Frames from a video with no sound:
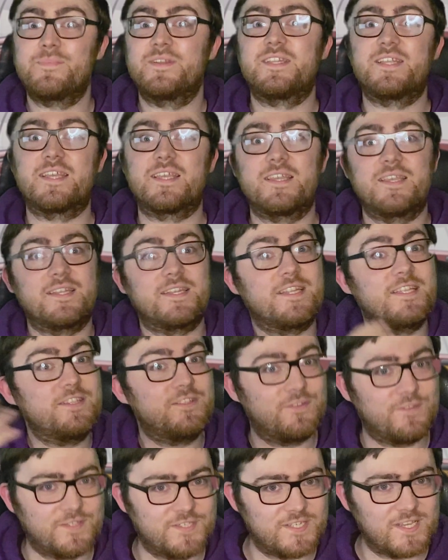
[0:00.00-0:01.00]
taking it
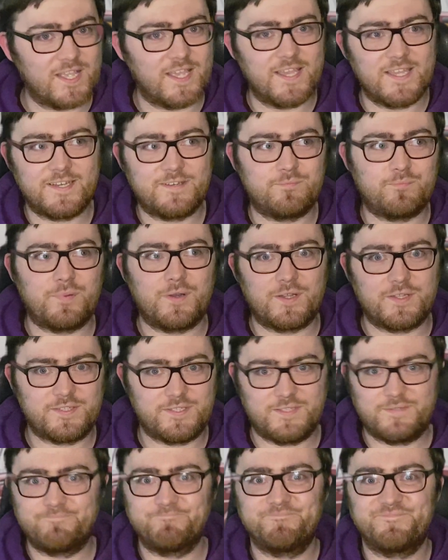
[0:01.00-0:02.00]
into the shed,
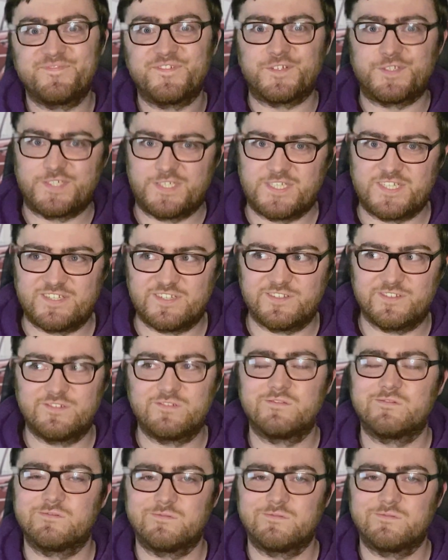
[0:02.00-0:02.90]
but for now,